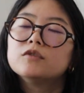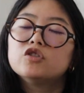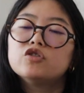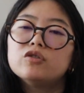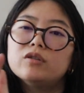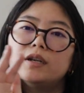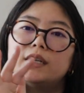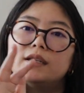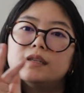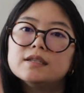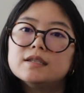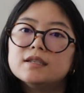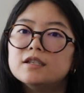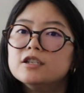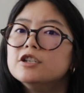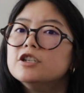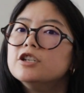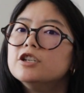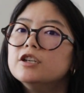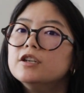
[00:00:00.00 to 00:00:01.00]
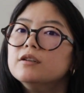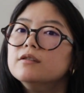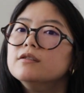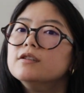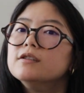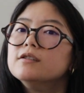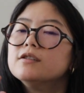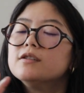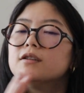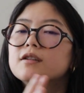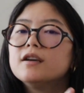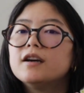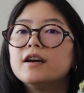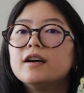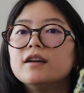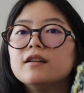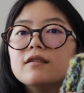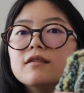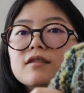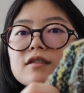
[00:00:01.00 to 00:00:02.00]
transition into
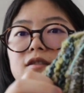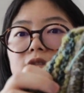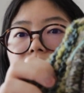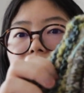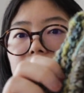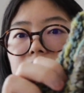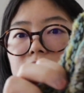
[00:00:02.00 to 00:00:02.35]
that, so